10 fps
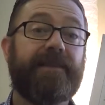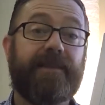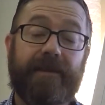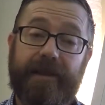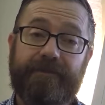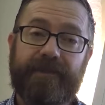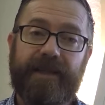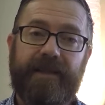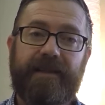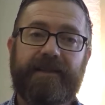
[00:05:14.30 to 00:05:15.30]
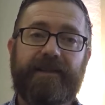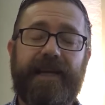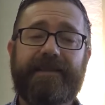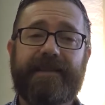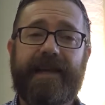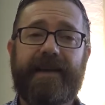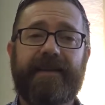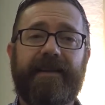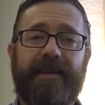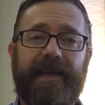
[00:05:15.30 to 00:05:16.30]
All right, so that's
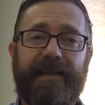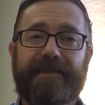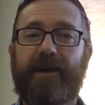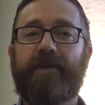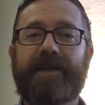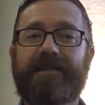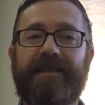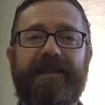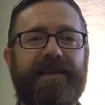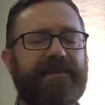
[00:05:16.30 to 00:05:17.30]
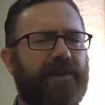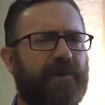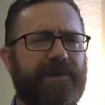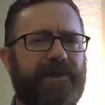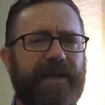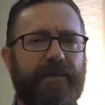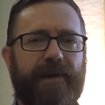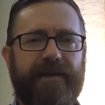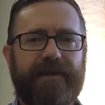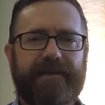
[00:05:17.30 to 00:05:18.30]
that. As always, let us know what you think
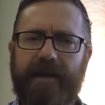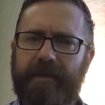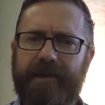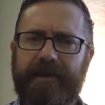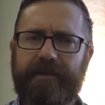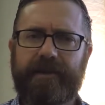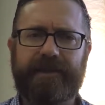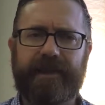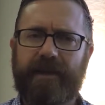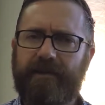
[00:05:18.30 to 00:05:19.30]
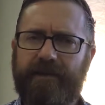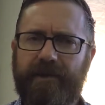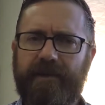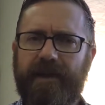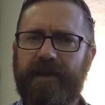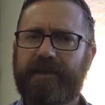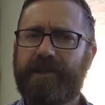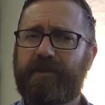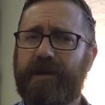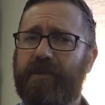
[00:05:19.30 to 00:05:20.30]
about this topic. Was it helpful?
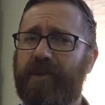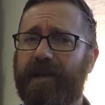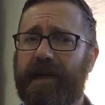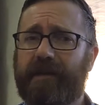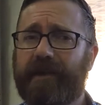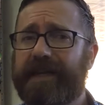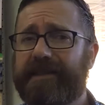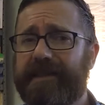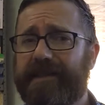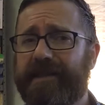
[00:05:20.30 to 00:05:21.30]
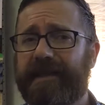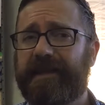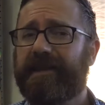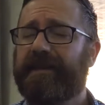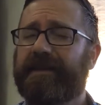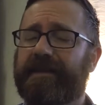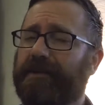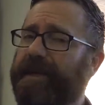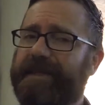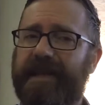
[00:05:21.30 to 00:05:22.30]
Do you want more elaboration?
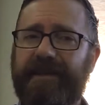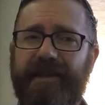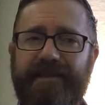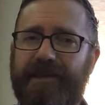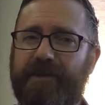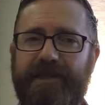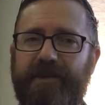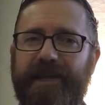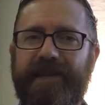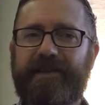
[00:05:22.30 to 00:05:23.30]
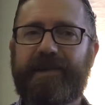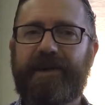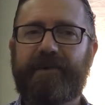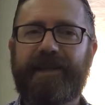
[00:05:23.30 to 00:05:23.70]
Reach out, let us know what you want to hear about.